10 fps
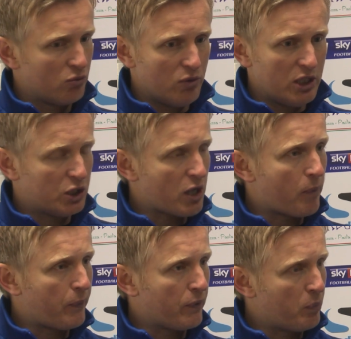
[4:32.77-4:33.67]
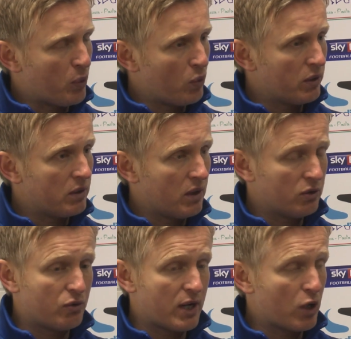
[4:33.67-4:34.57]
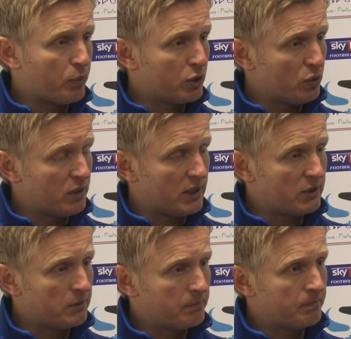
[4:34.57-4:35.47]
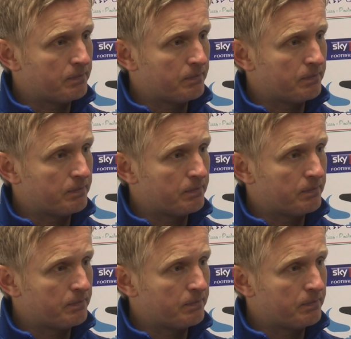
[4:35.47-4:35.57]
really sharp on the ball and create opportunities.